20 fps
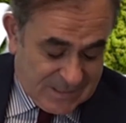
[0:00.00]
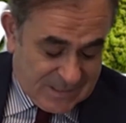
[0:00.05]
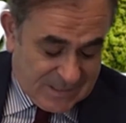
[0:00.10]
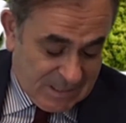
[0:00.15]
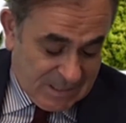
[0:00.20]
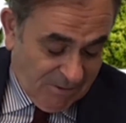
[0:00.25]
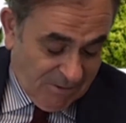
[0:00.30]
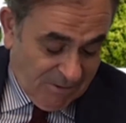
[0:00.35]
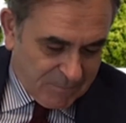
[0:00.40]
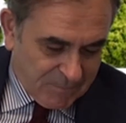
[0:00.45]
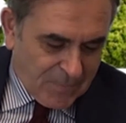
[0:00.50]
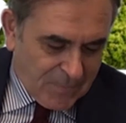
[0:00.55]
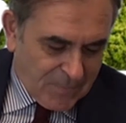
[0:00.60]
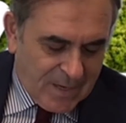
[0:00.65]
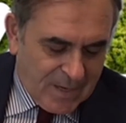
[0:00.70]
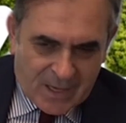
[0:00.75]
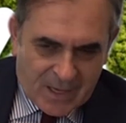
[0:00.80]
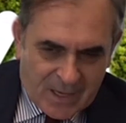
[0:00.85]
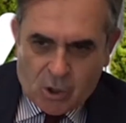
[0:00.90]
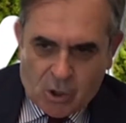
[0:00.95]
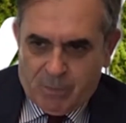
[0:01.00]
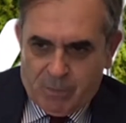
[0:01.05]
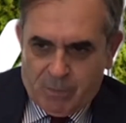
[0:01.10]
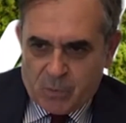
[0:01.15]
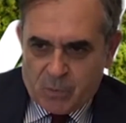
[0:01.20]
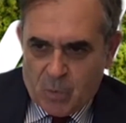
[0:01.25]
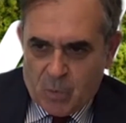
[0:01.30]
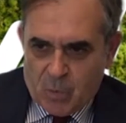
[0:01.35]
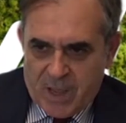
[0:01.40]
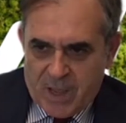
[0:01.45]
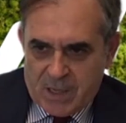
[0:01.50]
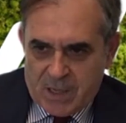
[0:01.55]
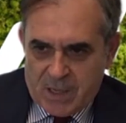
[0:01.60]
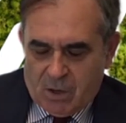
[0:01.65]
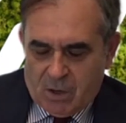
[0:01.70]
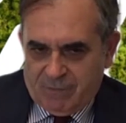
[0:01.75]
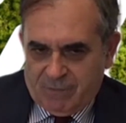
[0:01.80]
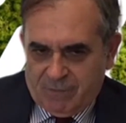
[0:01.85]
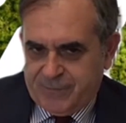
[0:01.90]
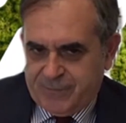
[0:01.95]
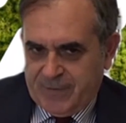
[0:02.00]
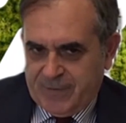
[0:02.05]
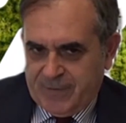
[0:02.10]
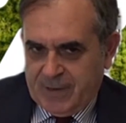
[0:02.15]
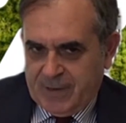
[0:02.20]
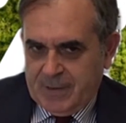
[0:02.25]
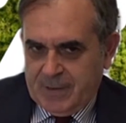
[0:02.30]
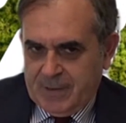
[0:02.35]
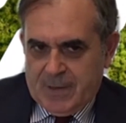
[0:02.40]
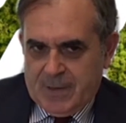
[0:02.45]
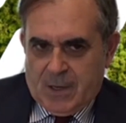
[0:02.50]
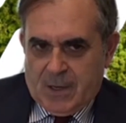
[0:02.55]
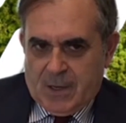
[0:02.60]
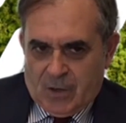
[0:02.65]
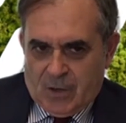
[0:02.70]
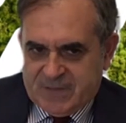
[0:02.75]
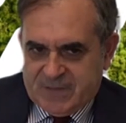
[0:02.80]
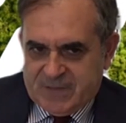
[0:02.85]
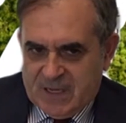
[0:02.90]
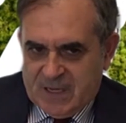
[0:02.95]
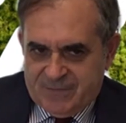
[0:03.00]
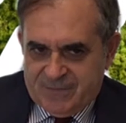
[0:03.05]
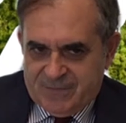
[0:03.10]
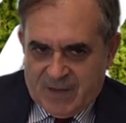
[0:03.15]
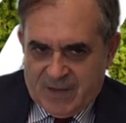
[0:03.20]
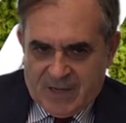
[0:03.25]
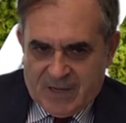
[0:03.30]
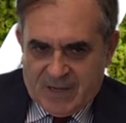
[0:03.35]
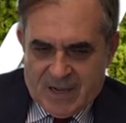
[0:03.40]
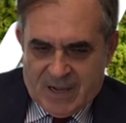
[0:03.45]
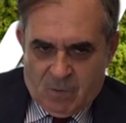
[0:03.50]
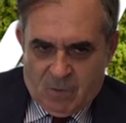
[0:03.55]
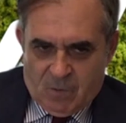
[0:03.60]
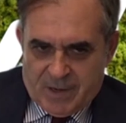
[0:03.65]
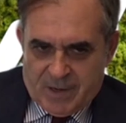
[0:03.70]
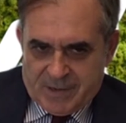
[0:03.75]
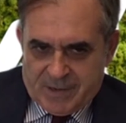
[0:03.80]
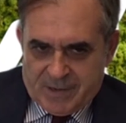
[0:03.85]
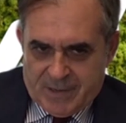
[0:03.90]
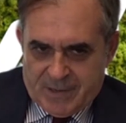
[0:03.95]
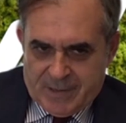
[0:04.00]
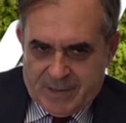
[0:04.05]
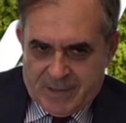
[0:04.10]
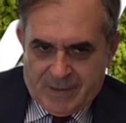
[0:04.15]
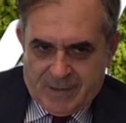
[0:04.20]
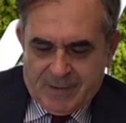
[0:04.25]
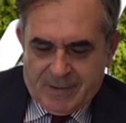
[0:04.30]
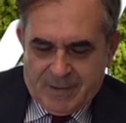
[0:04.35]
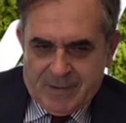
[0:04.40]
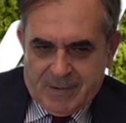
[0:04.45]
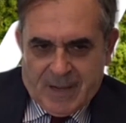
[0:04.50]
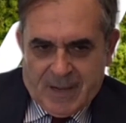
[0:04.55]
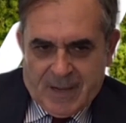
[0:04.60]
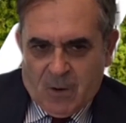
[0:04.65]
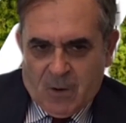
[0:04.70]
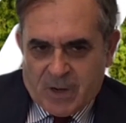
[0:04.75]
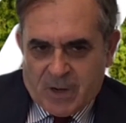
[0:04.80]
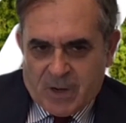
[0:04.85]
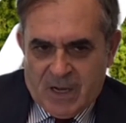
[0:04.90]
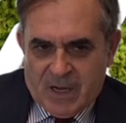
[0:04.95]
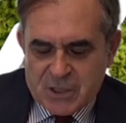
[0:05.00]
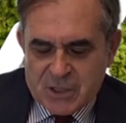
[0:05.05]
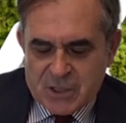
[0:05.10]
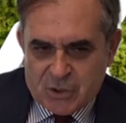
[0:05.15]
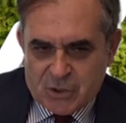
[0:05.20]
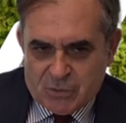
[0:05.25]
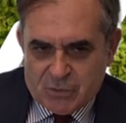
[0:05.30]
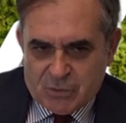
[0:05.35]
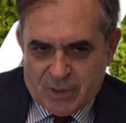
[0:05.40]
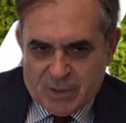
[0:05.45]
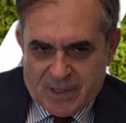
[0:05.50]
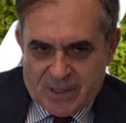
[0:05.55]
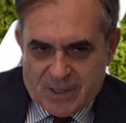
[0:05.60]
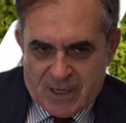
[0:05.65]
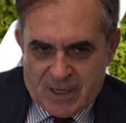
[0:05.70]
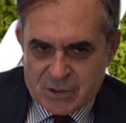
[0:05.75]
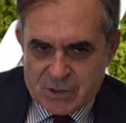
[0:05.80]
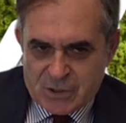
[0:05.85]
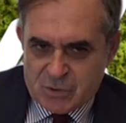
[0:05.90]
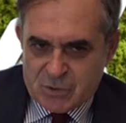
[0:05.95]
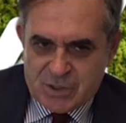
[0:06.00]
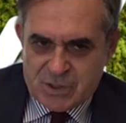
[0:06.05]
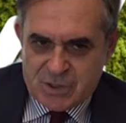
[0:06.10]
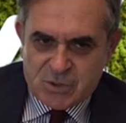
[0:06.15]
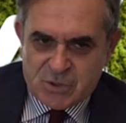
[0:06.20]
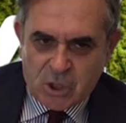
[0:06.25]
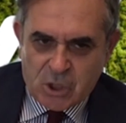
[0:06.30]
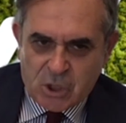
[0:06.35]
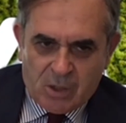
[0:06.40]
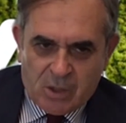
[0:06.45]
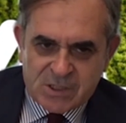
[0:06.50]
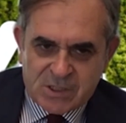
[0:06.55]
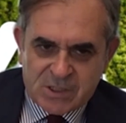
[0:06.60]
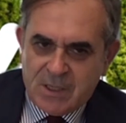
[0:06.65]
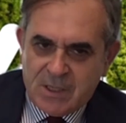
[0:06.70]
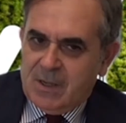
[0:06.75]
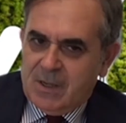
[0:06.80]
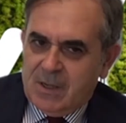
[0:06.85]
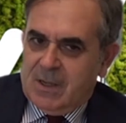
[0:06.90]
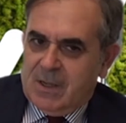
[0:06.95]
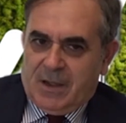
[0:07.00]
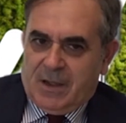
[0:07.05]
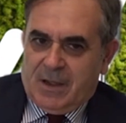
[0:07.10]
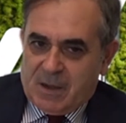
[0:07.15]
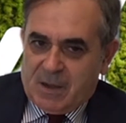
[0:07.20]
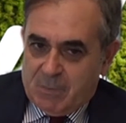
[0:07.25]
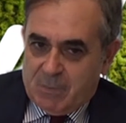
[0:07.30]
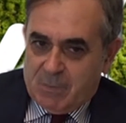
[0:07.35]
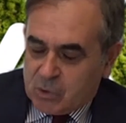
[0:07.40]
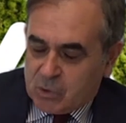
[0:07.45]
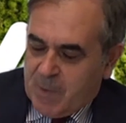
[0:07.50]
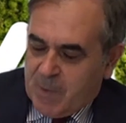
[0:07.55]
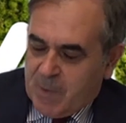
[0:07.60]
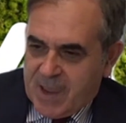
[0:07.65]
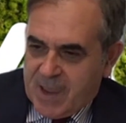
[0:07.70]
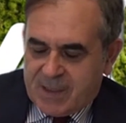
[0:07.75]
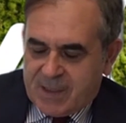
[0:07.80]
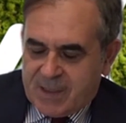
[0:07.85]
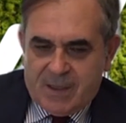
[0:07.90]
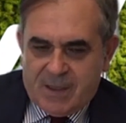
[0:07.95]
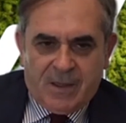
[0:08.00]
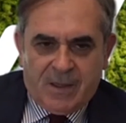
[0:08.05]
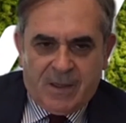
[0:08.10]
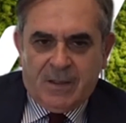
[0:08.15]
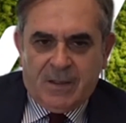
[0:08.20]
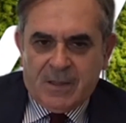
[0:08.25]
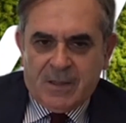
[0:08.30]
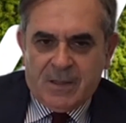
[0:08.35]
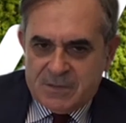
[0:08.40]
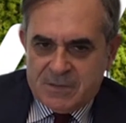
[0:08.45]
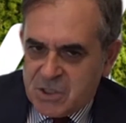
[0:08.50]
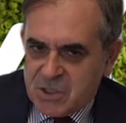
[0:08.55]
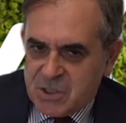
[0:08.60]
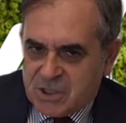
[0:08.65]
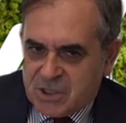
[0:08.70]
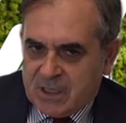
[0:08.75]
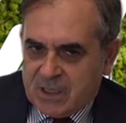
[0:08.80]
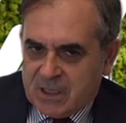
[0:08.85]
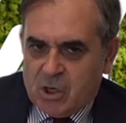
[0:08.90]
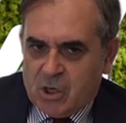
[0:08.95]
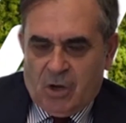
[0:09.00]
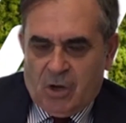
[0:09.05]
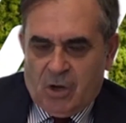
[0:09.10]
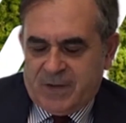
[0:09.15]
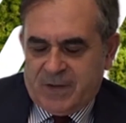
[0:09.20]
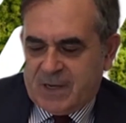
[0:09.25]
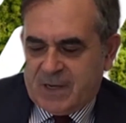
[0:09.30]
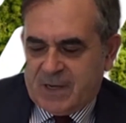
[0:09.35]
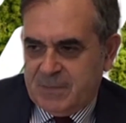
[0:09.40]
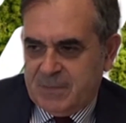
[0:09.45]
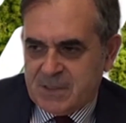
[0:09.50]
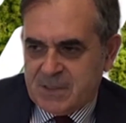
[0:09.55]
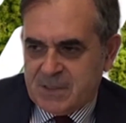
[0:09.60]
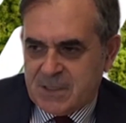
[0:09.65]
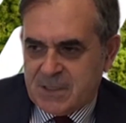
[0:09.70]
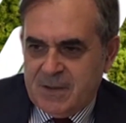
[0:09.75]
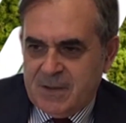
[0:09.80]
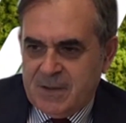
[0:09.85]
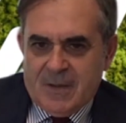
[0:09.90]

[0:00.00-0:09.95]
a common way of delivering our our relation uh, relationship jobs, uh, remote banking, digital governance,